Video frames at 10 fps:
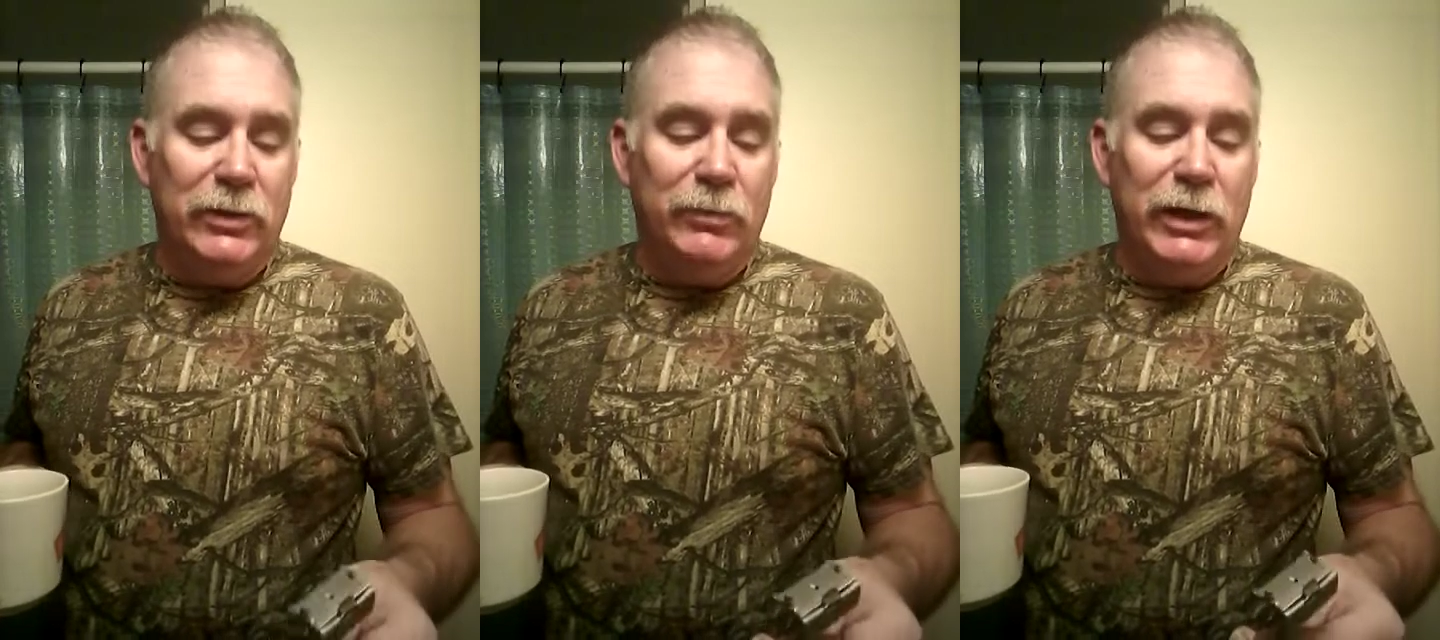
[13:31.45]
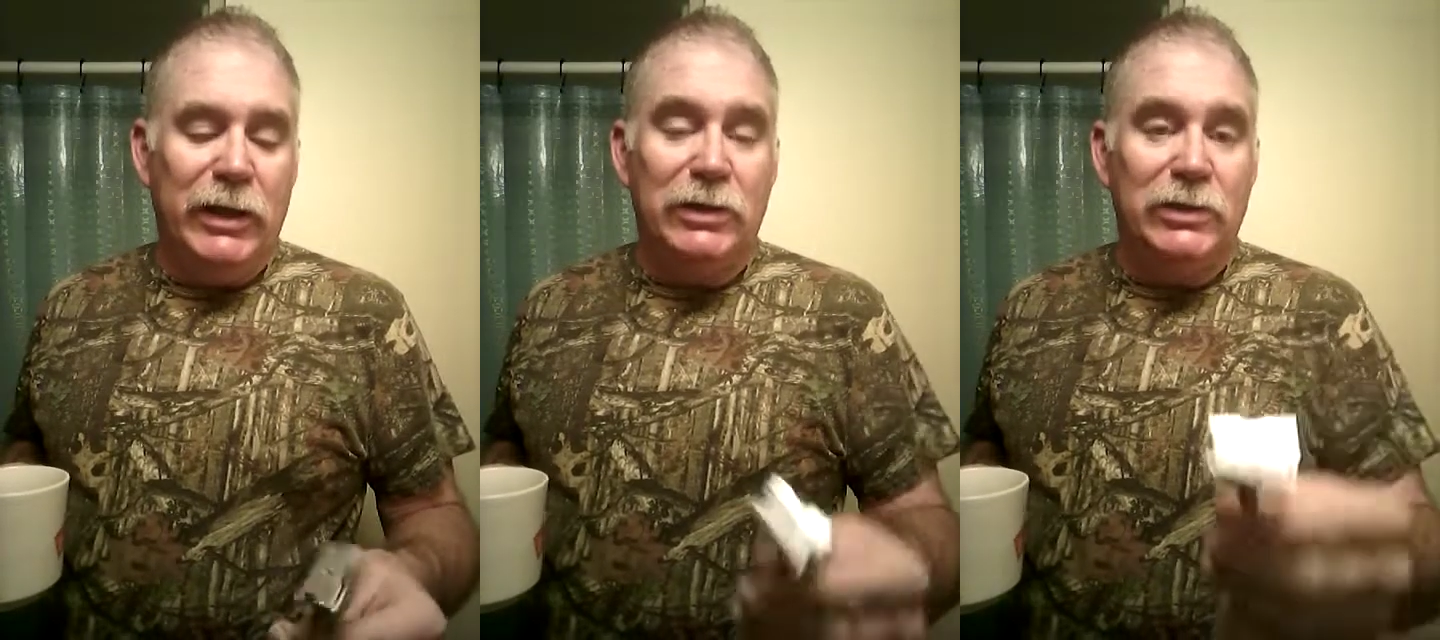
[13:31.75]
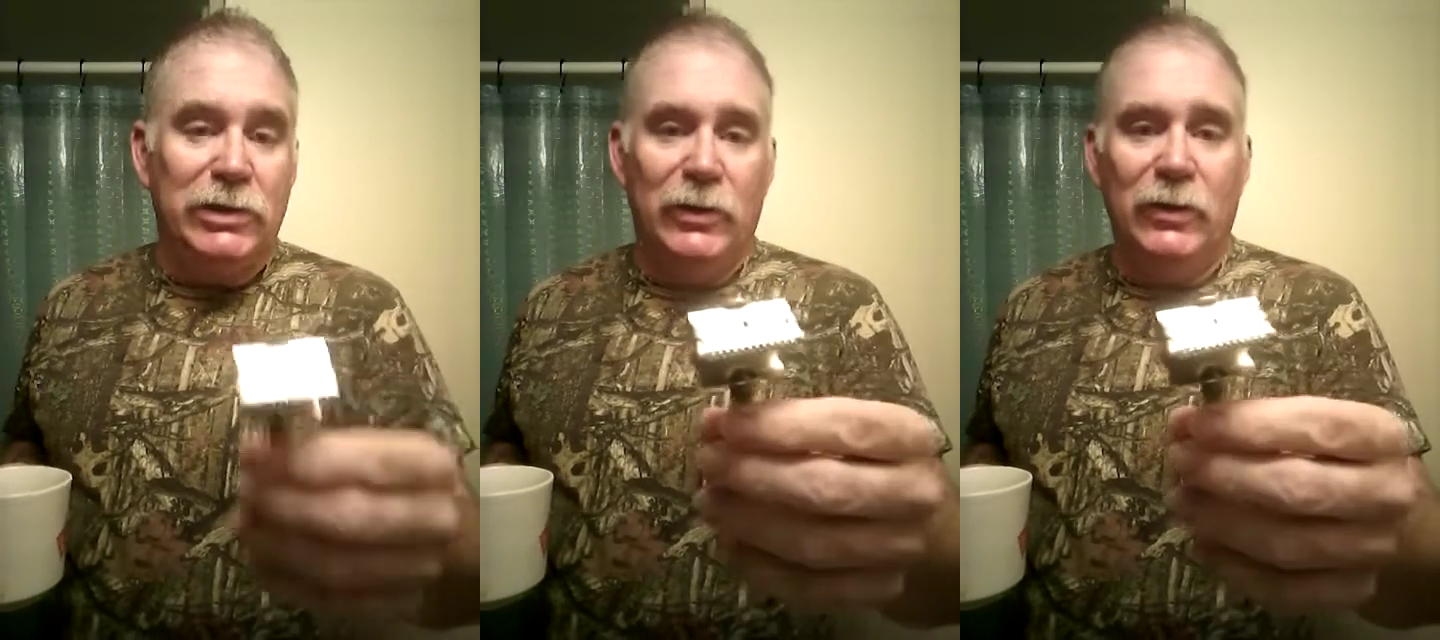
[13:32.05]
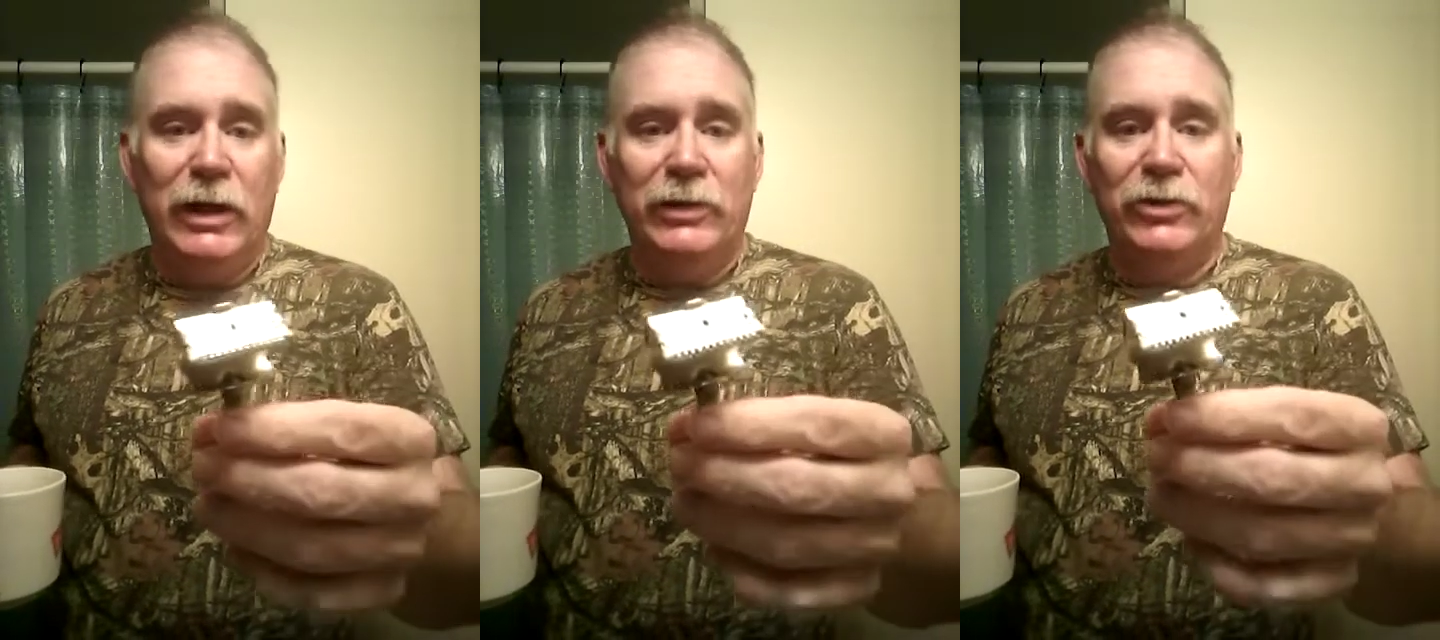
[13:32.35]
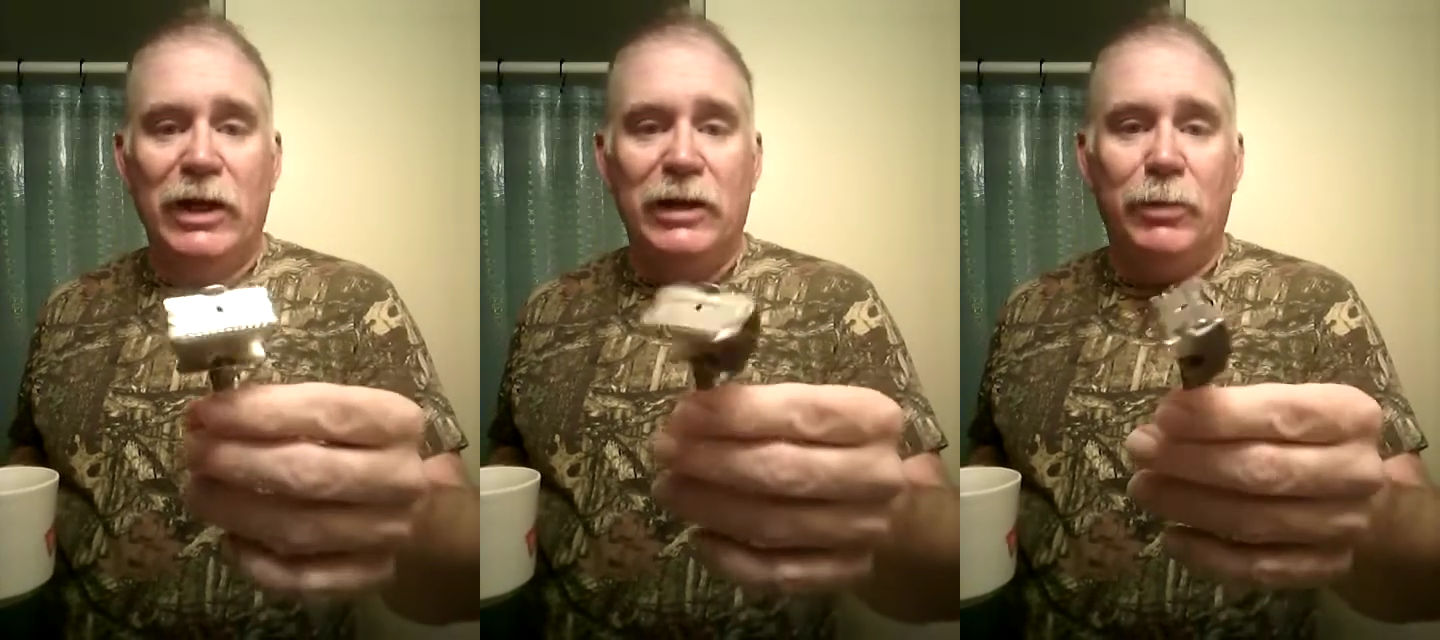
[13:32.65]
blades because you don't like
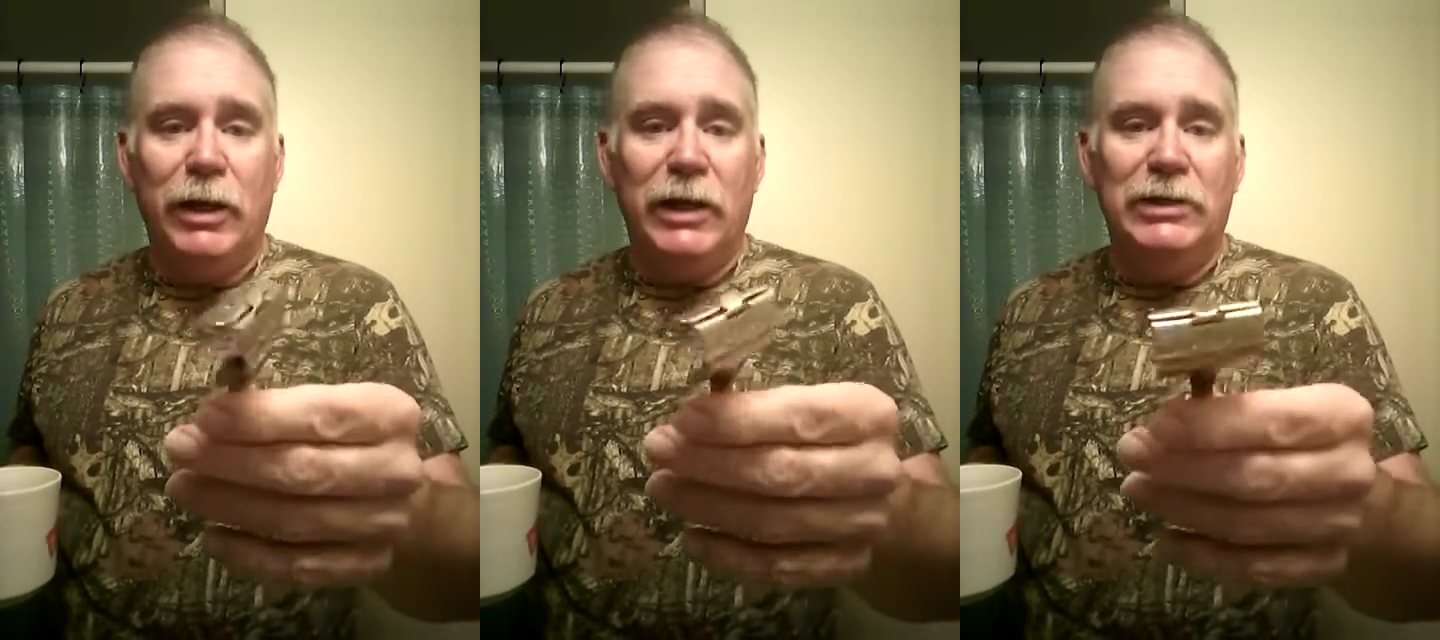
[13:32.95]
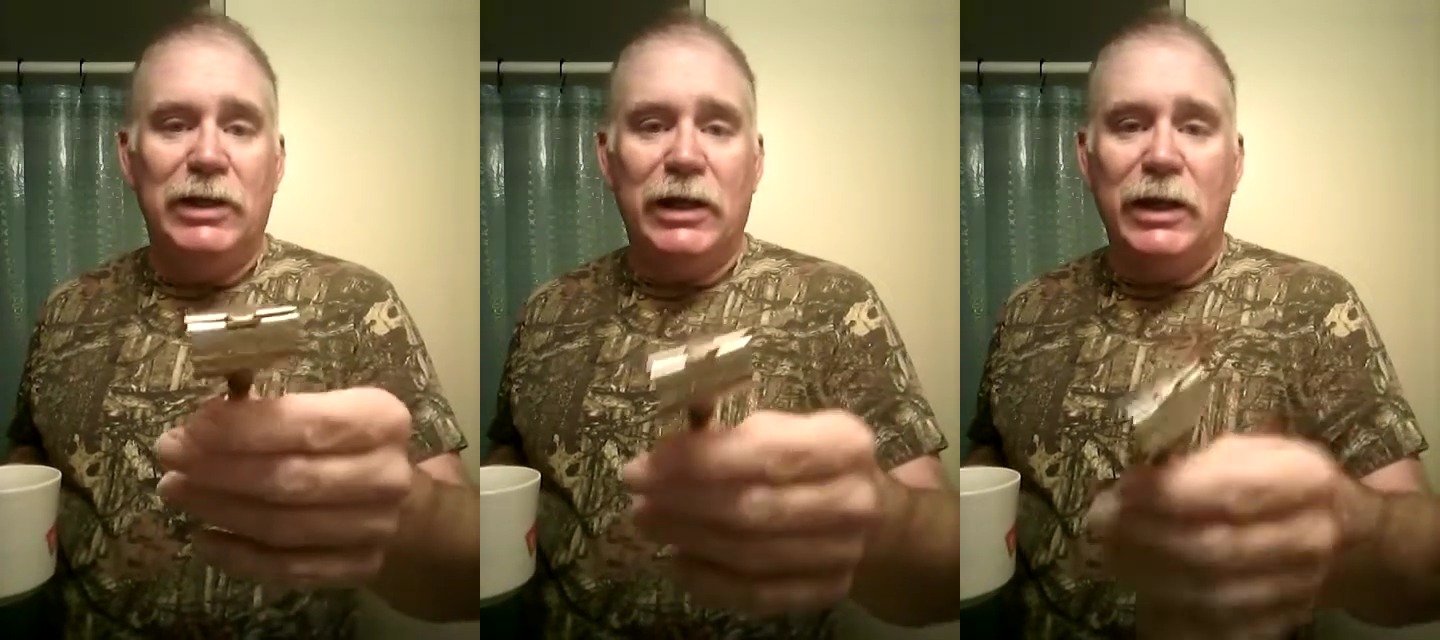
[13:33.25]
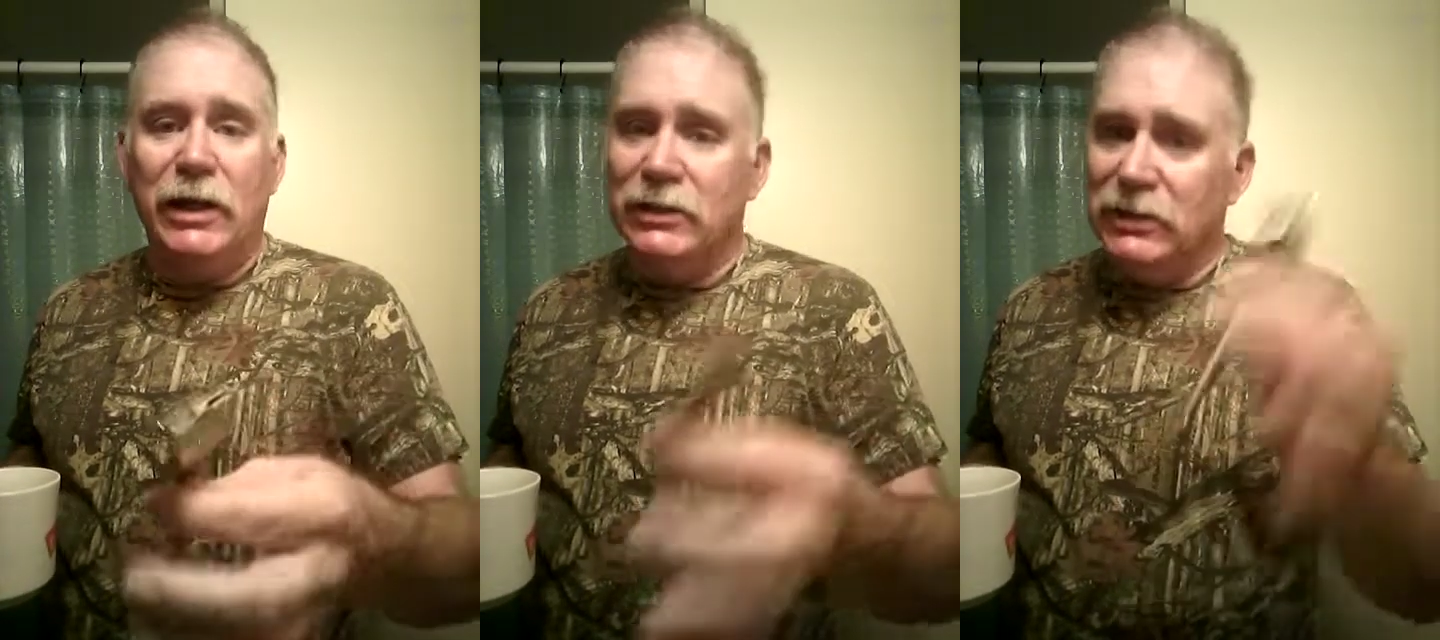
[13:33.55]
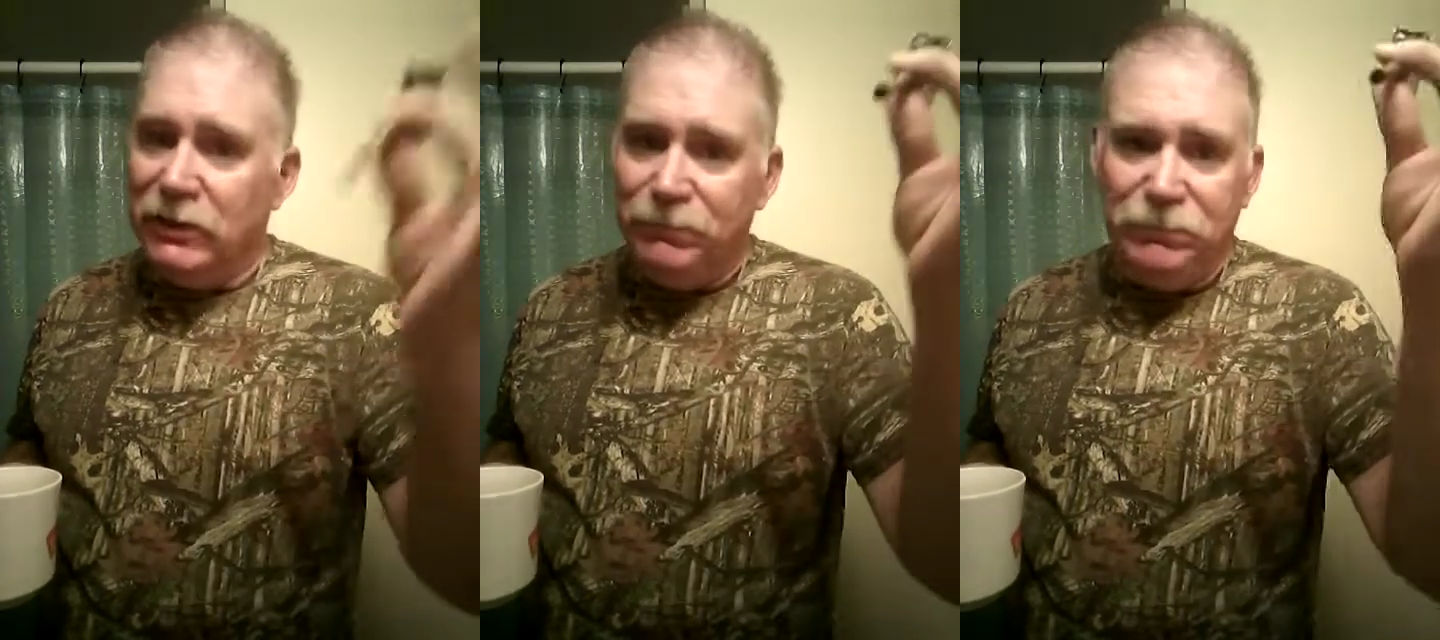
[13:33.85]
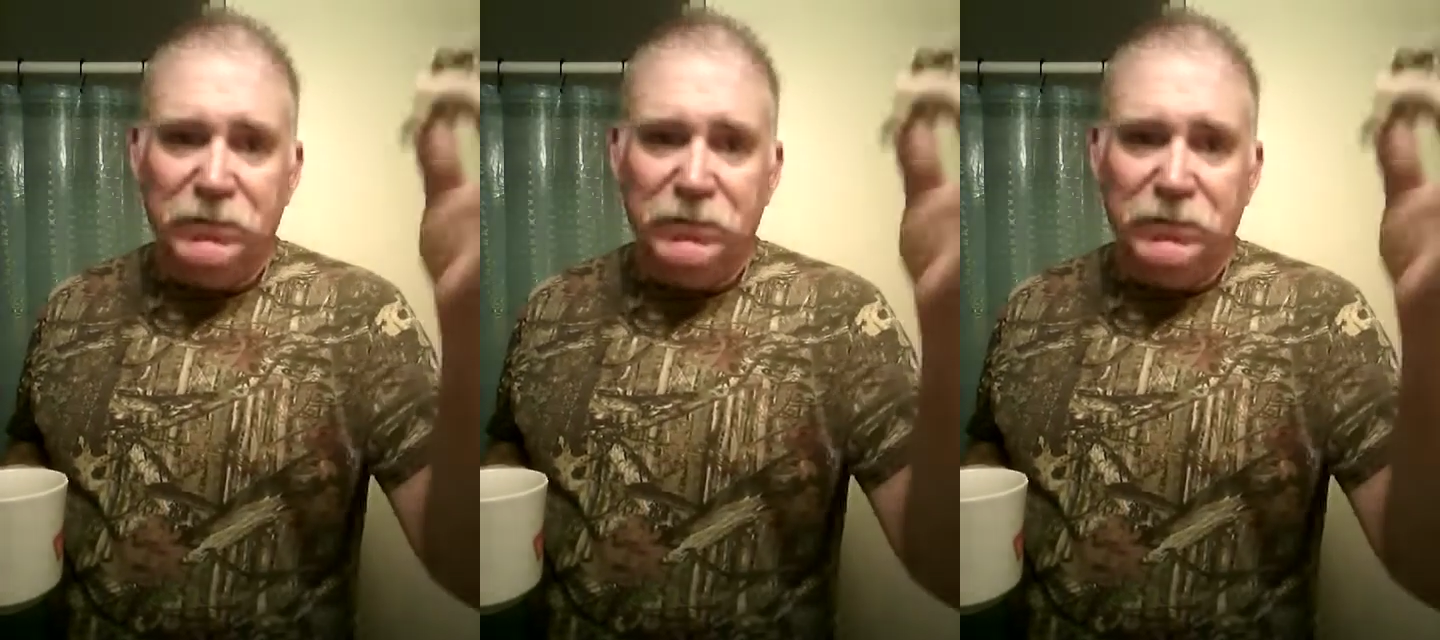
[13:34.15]
drying the blades and that kind of stuff,